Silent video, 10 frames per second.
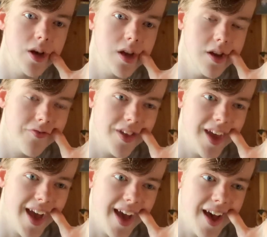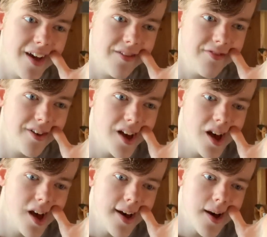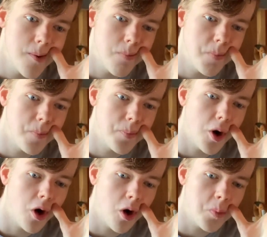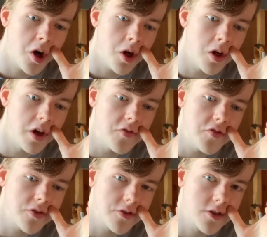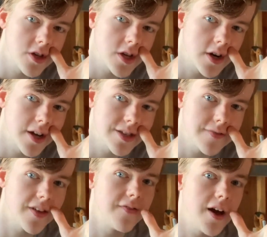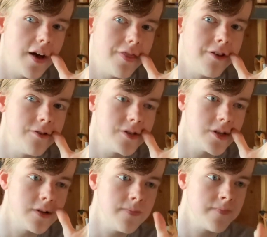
if they have Pall Mall unfiltered cigarettes, if they've gotten those in,